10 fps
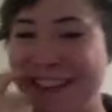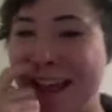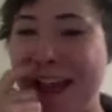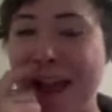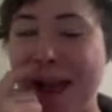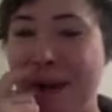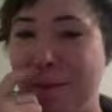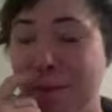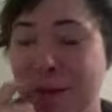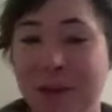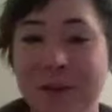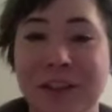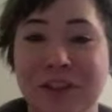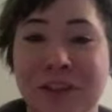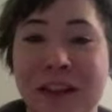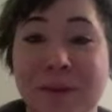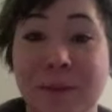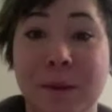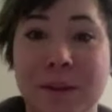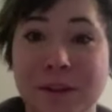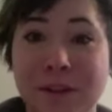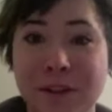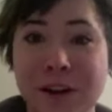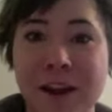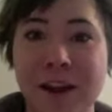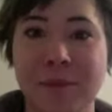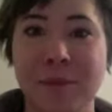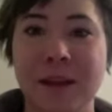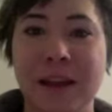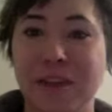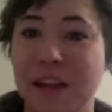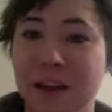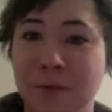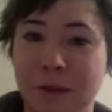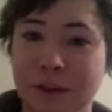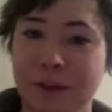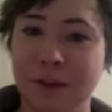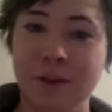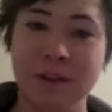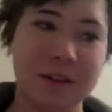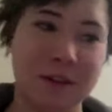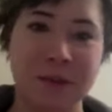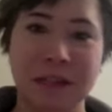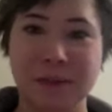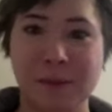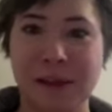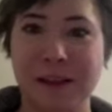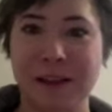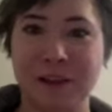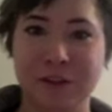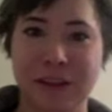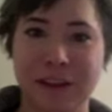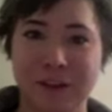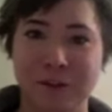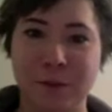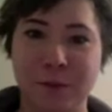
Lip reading: We don't actually have a blender. We have a hand blender, so that's why I drink it out of a pitcher.